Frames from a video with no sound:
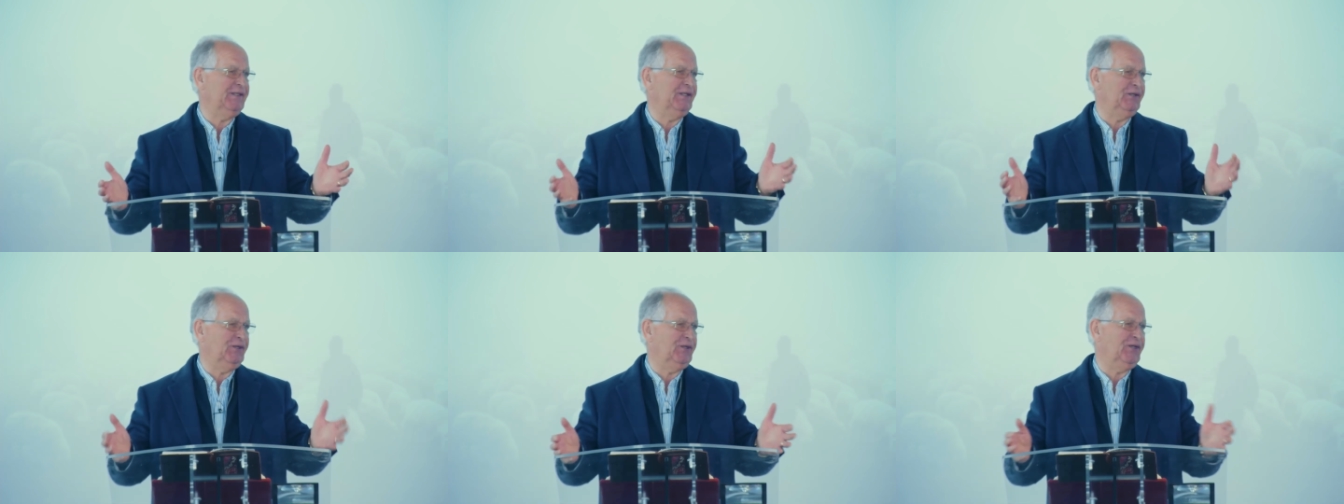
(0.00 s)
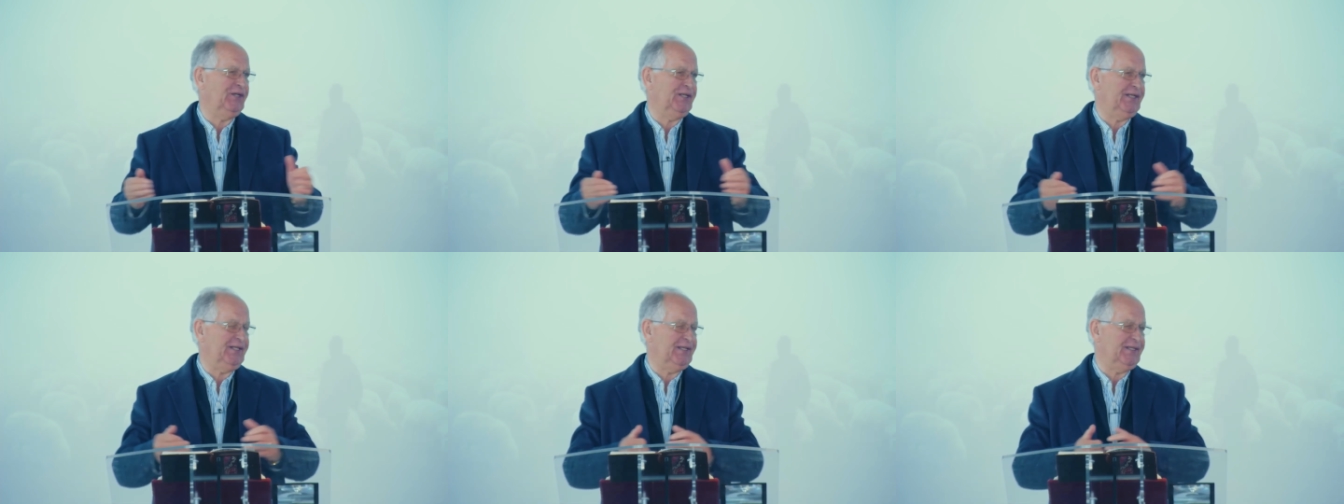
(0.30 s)
the
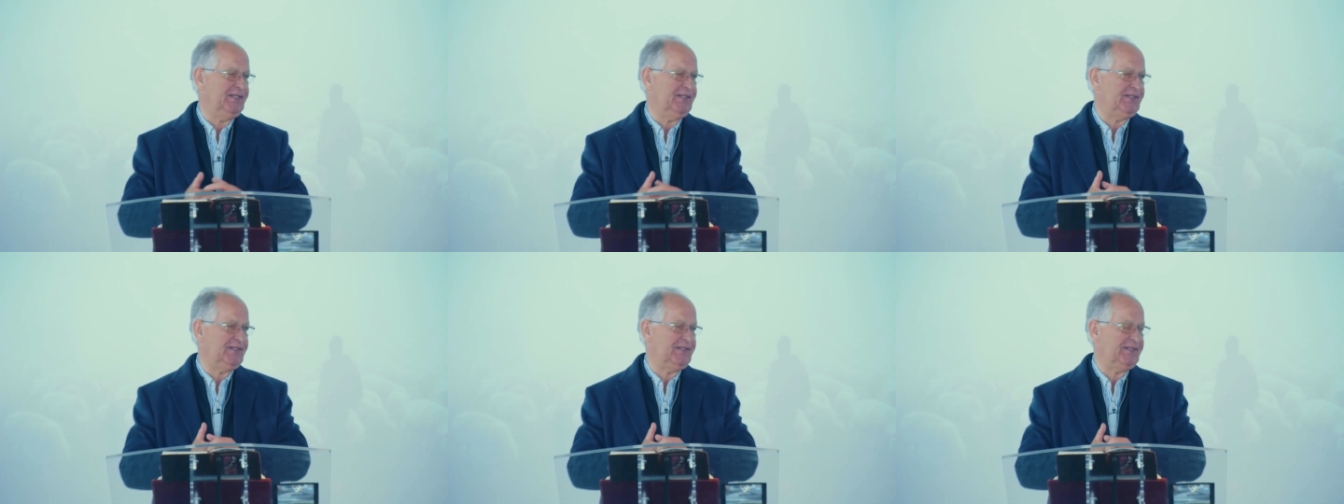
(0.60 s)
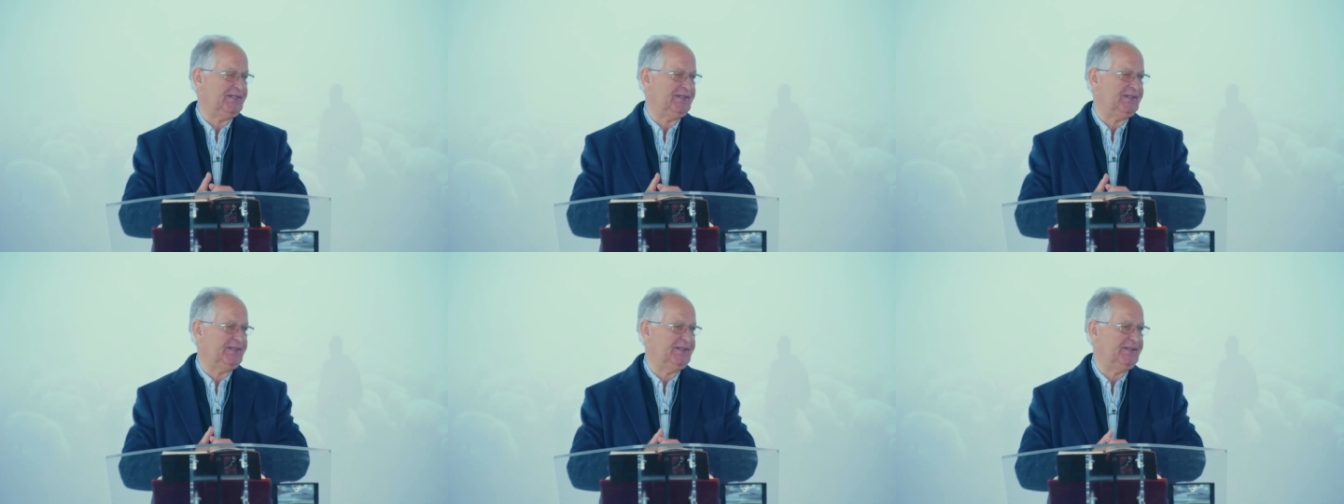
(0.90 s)
Lord
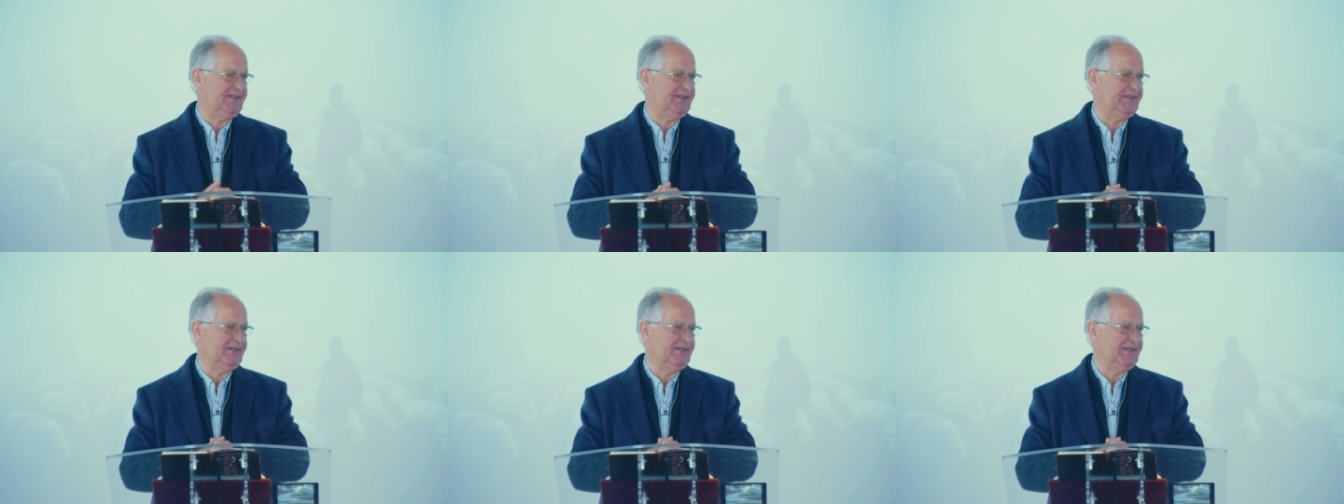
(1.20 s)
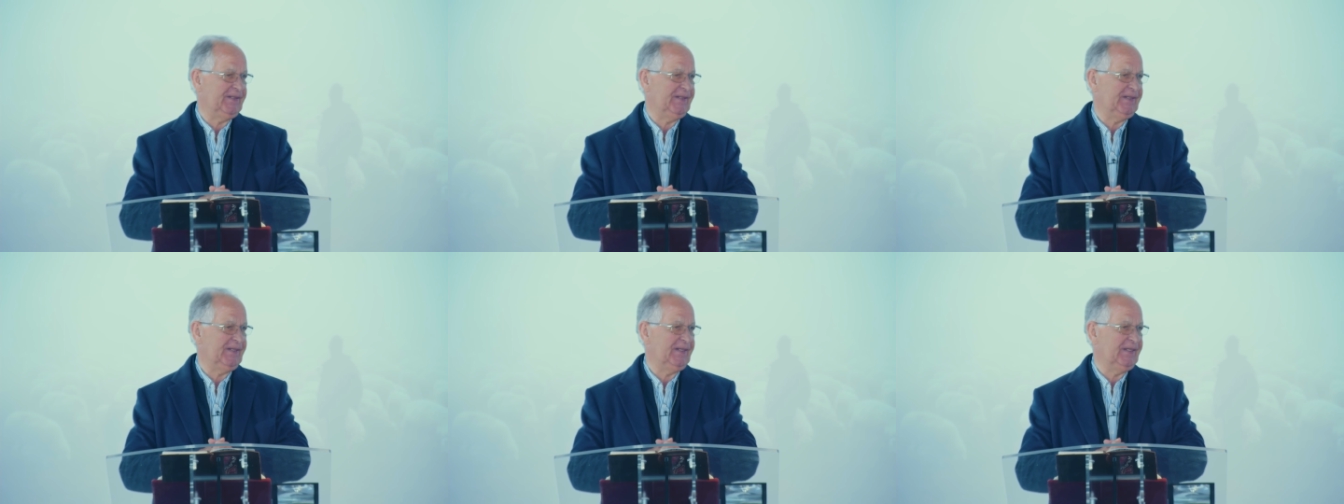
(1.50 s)
is.
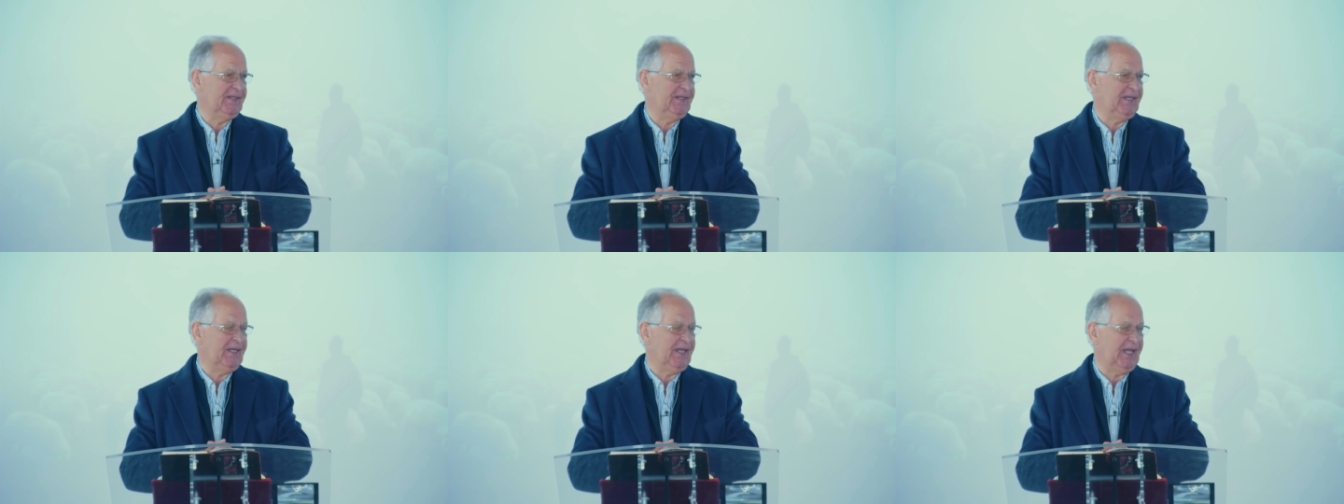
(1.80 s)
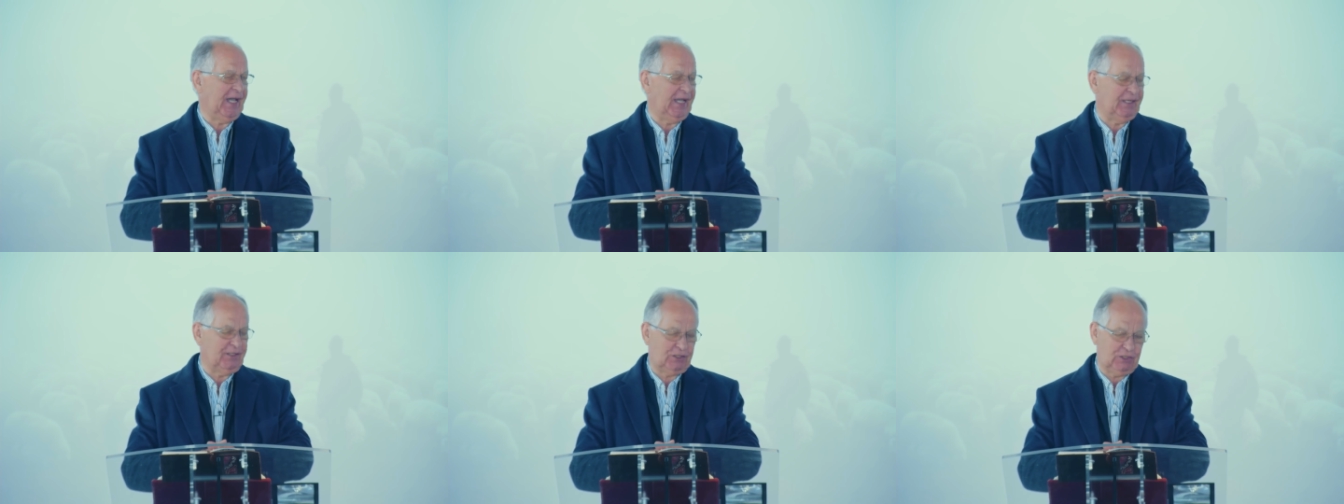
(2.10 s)

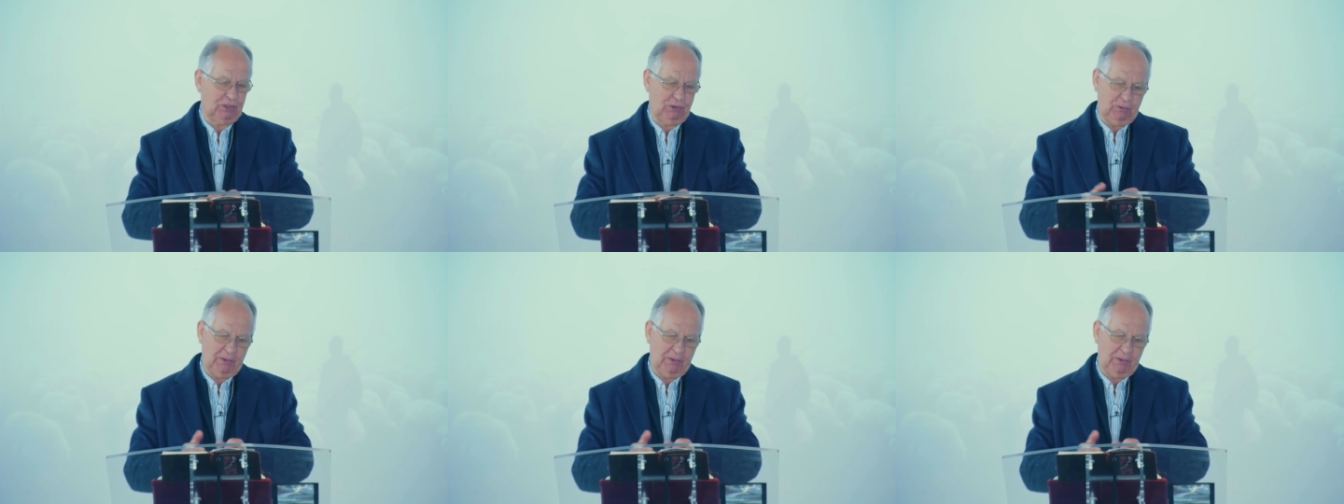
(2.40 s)
And so